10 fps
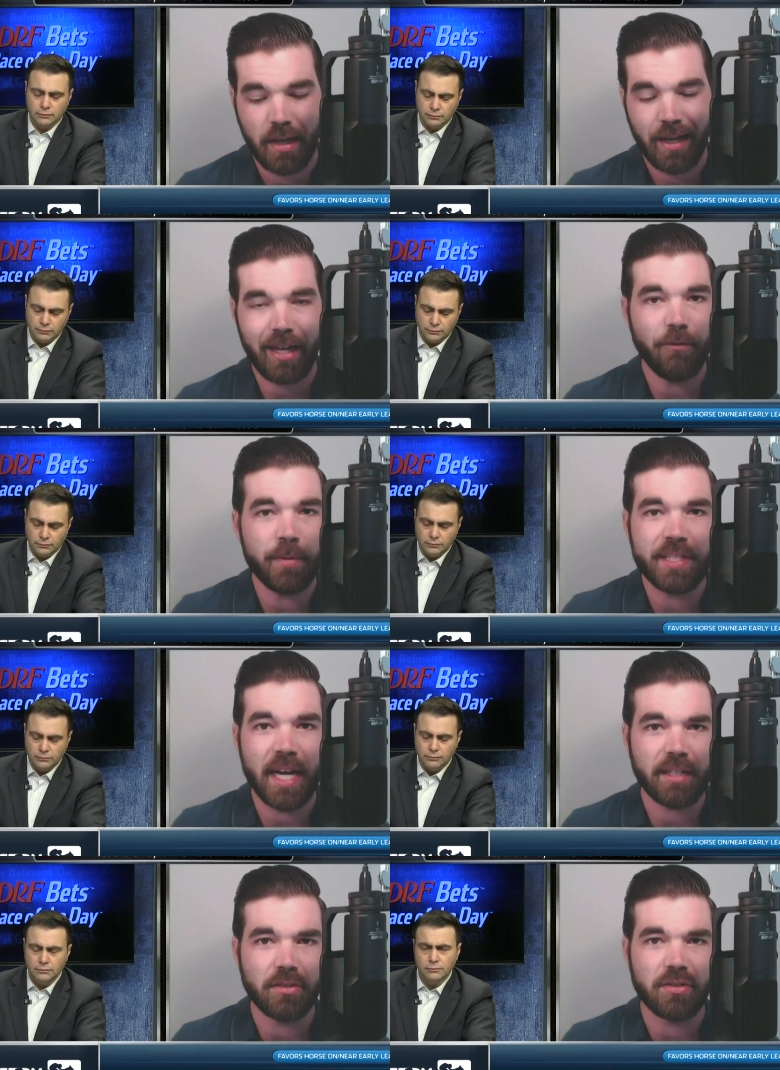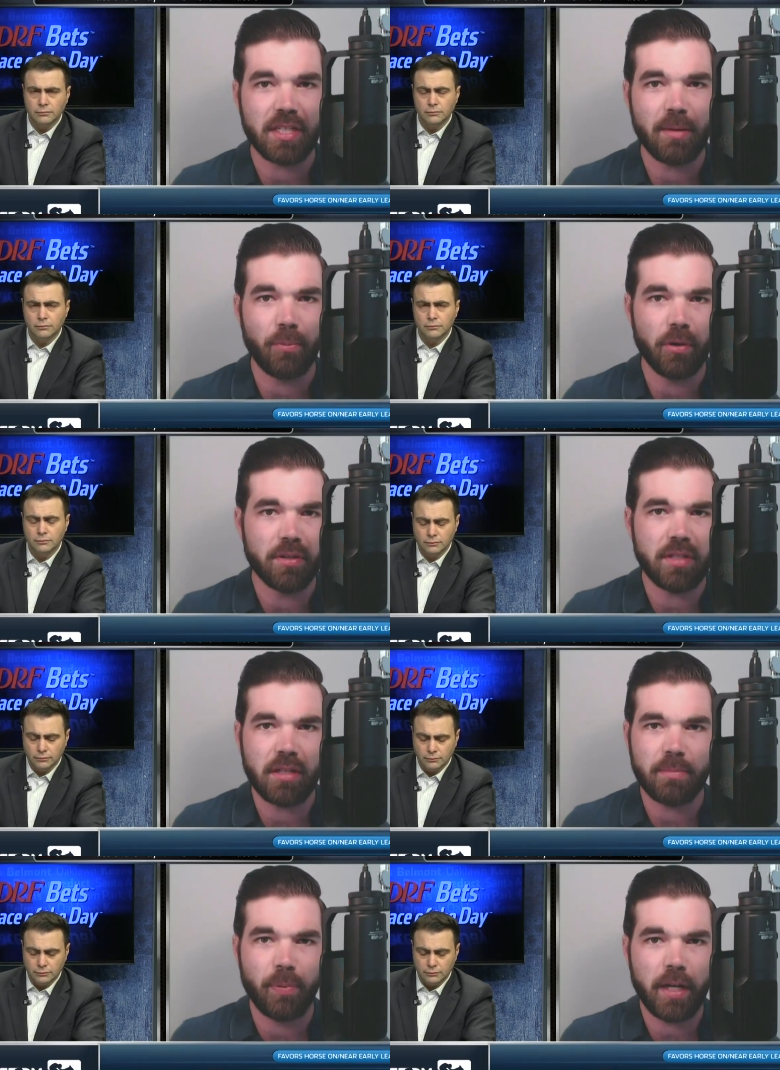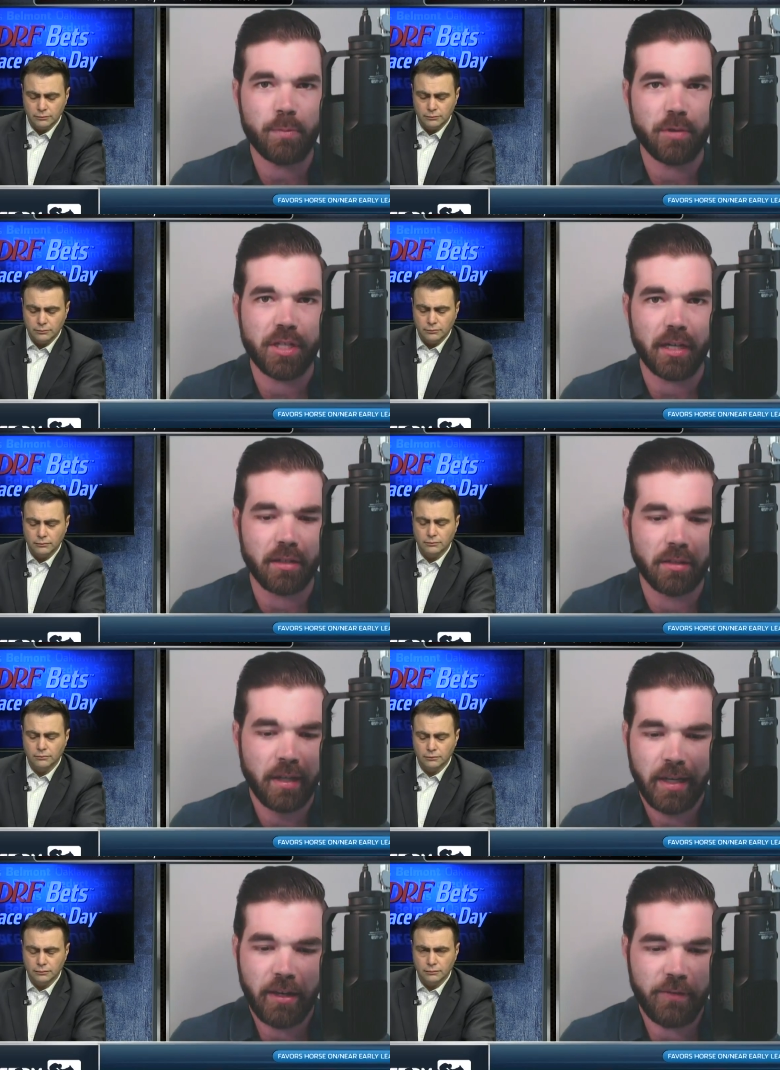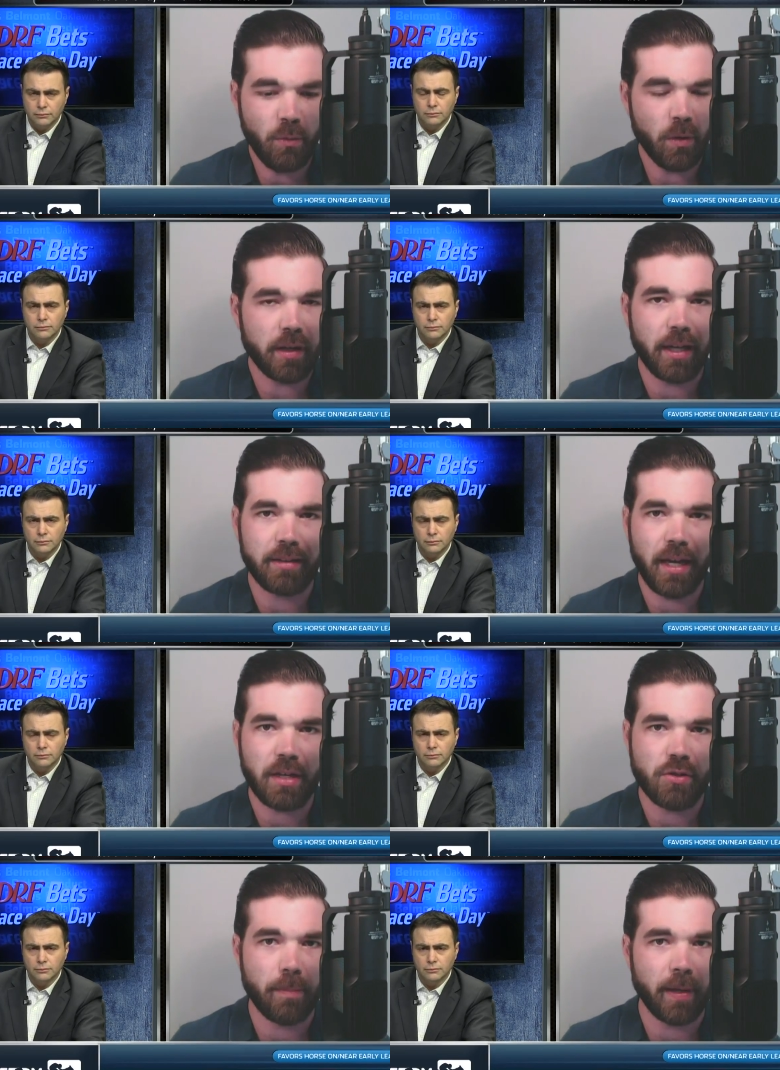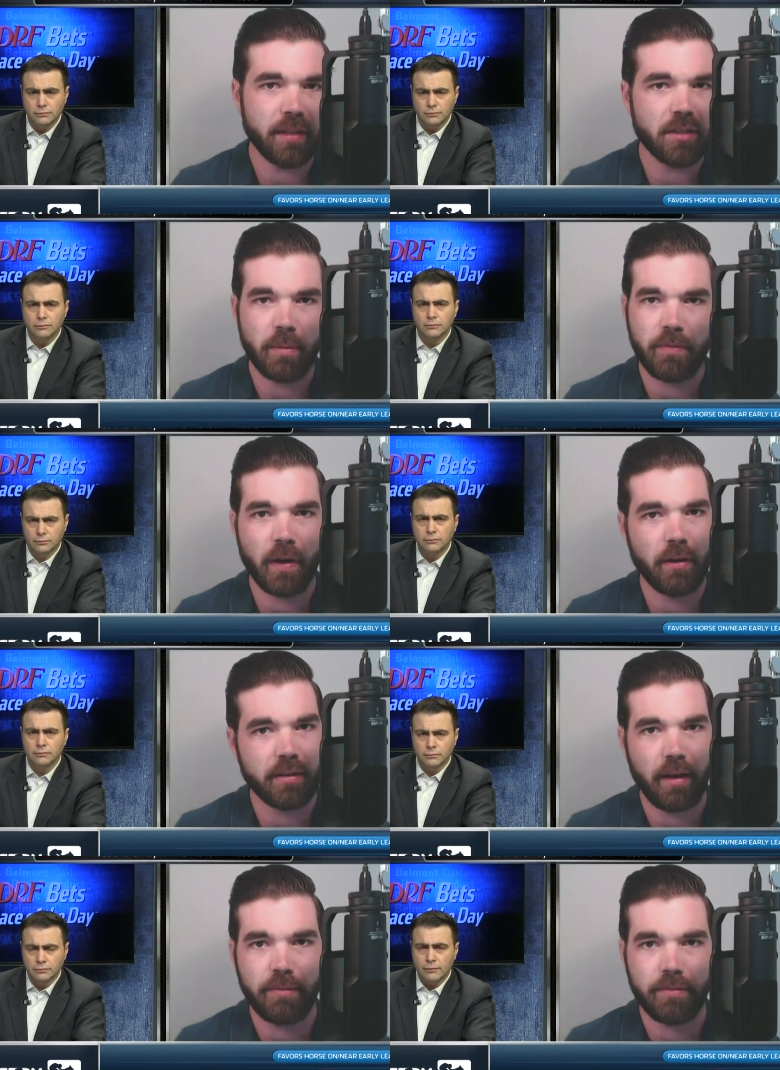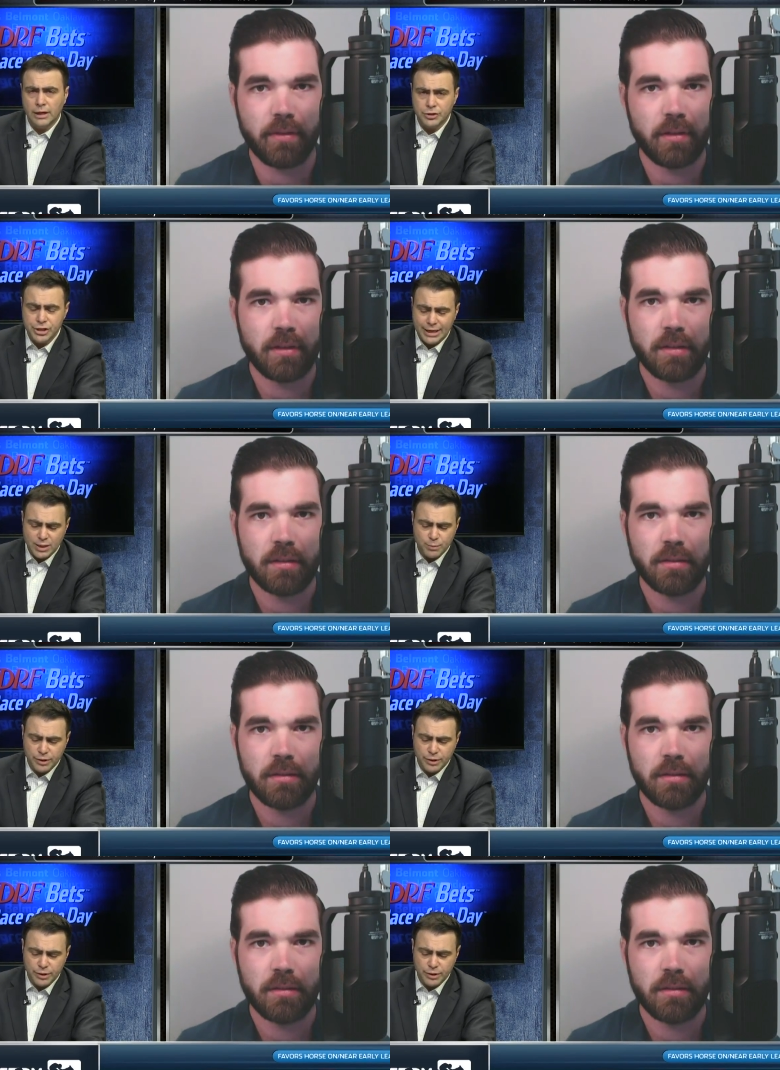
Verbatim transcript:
Speaker 1: and from a tactical standpoint. You see that pace projector. If you work out that trip, I think she'd be very tough.
Speaker 2: Now, she has been